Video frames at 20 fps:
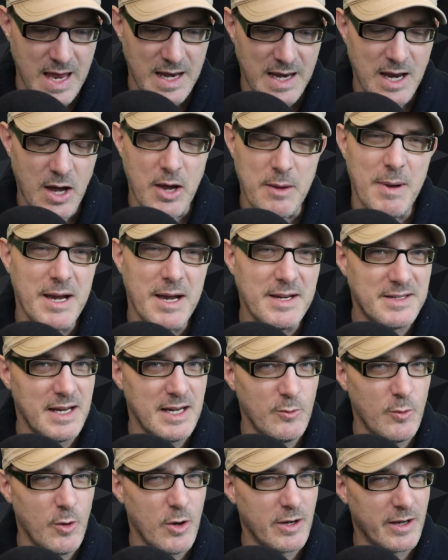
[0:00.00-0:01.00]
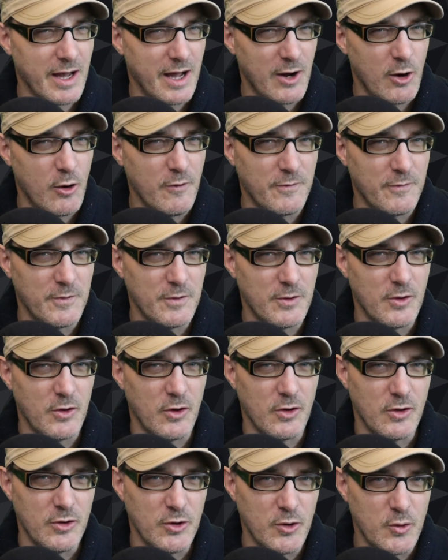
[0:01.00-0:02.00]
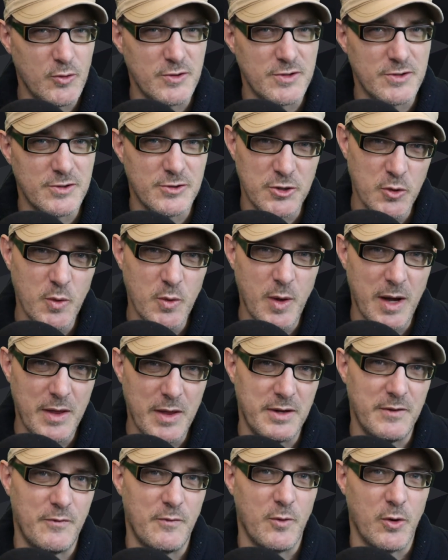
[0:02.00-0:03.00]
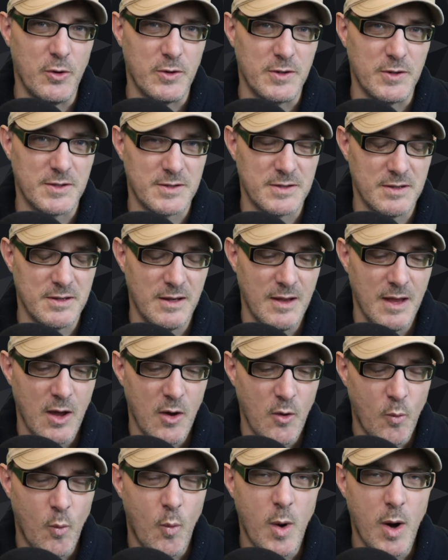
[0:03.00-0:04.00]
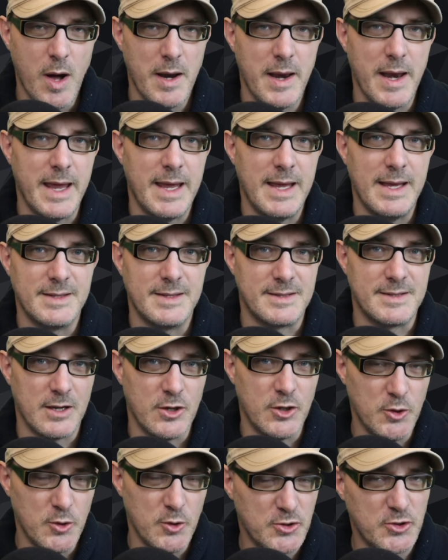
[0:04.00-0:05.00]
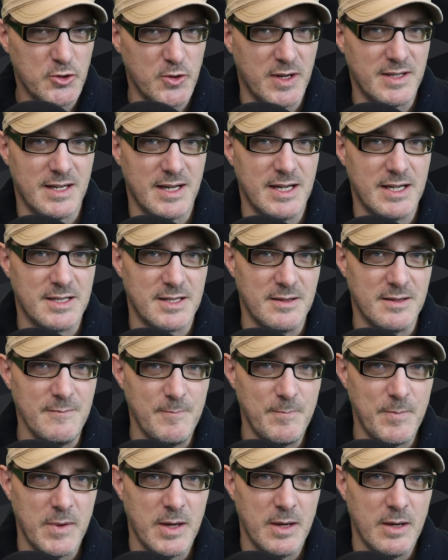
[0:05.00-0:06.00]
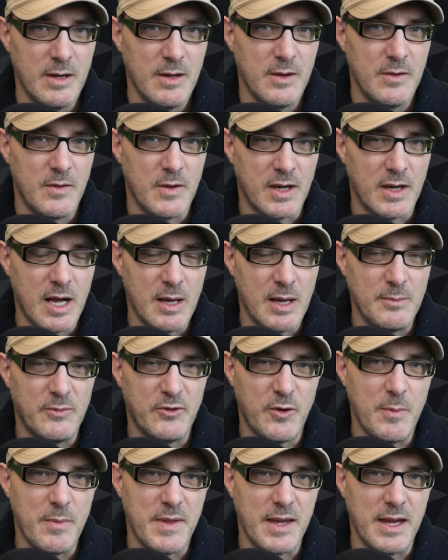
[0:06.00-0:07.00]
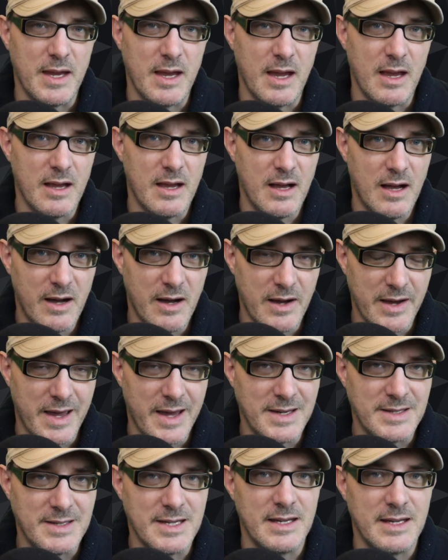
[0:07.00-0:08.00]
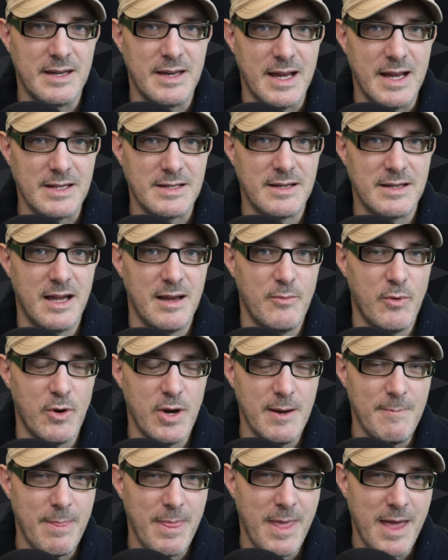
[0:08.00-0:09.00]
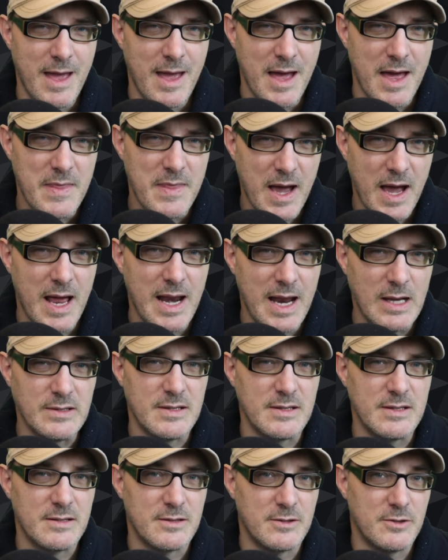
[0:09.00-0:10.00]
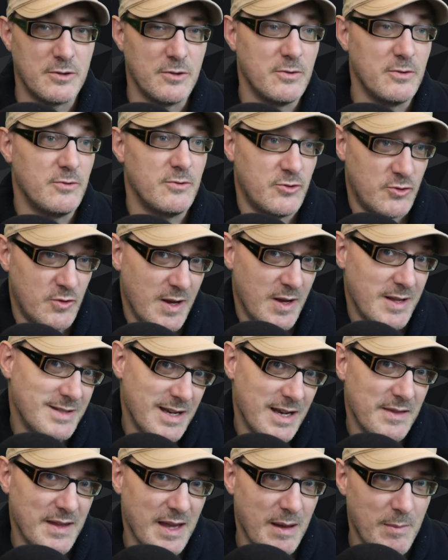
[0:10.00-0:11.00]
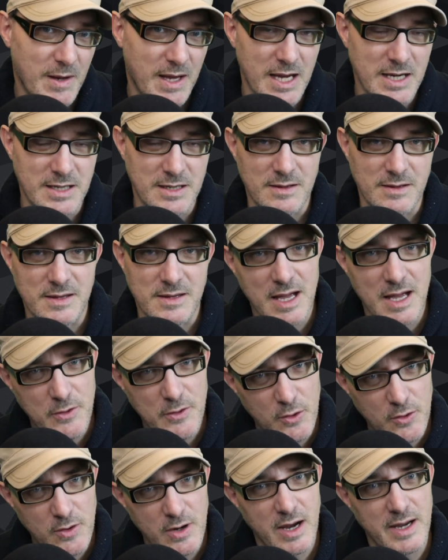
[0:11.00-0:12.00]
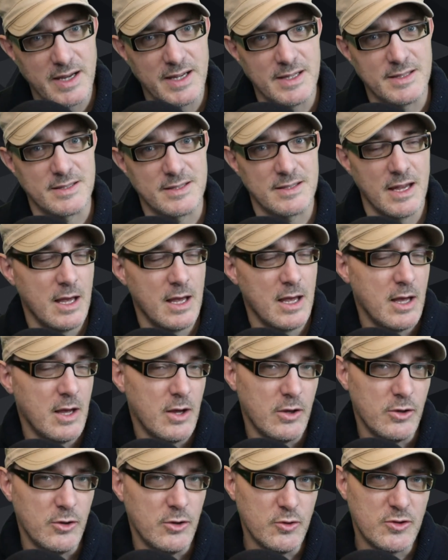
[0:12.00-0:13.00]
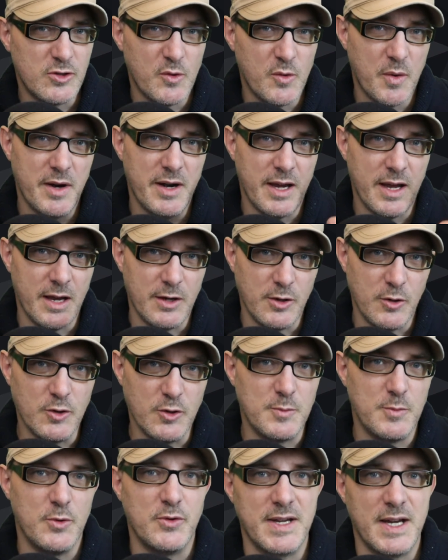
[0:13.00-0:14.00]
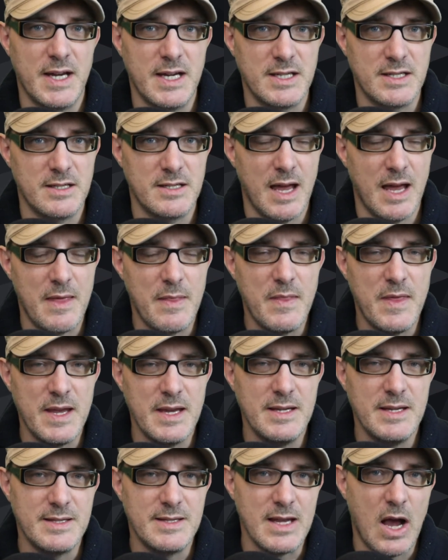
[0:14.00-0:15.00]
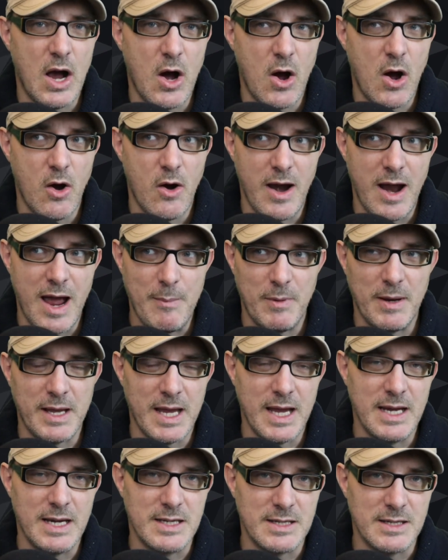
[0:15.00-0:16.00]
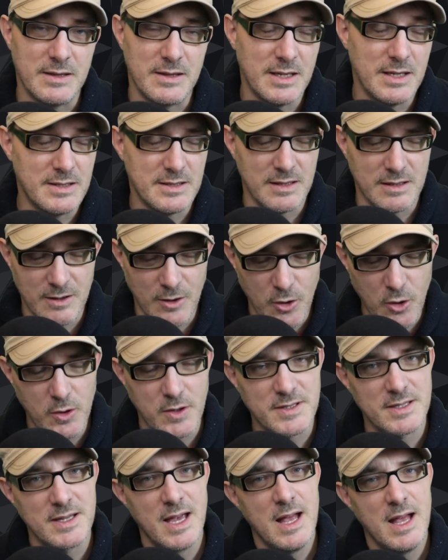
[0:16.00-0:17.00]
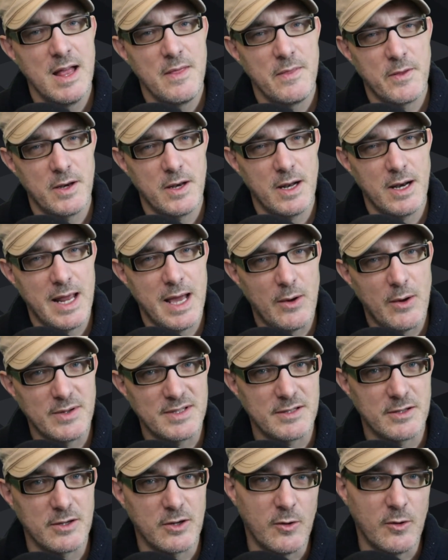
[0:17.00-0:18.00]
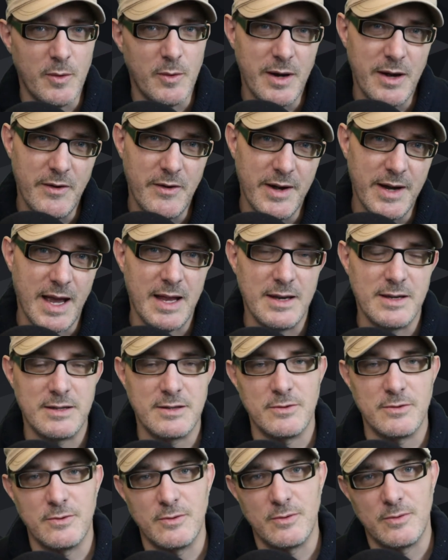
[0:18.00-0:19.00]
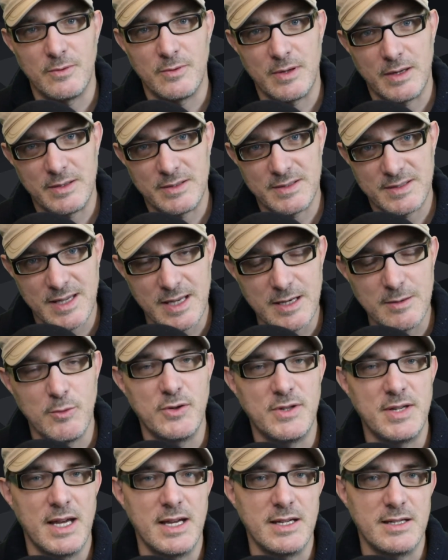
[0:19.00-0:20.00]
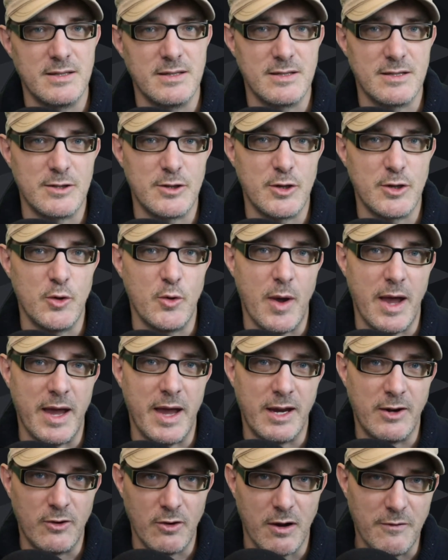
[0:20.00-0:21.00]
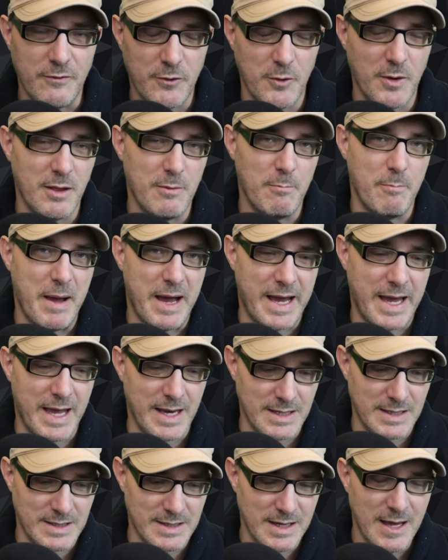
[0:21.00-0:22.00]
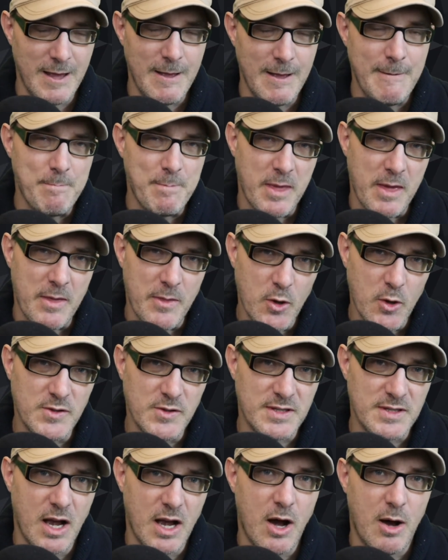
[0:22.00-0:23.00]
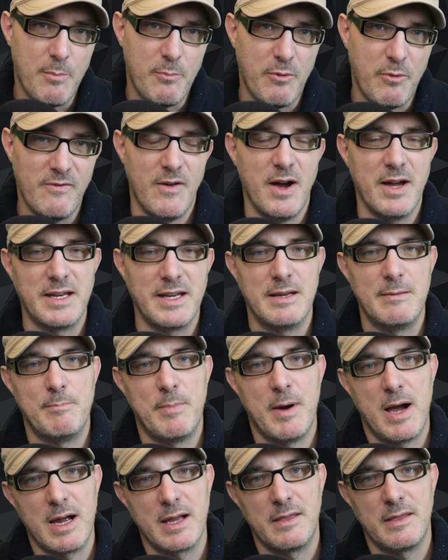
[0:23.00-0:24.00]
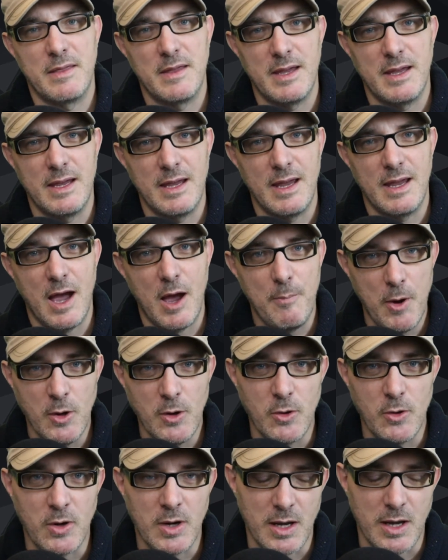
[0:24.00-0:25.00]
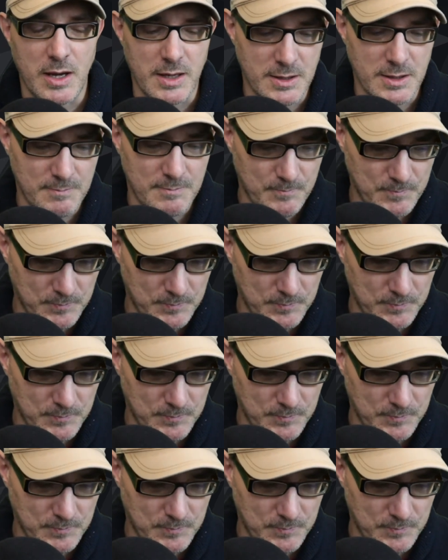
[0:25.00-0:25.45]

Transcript: Now, in my daily work, I often use 2 other different hooks. One is use translation that comes from the i18 Next library, and that allows us to translate the application. The other is use query and use mutation, and these are hooks that allow us to query and to send mutations to a GraphQL backend, and those are provided by the Apollo client.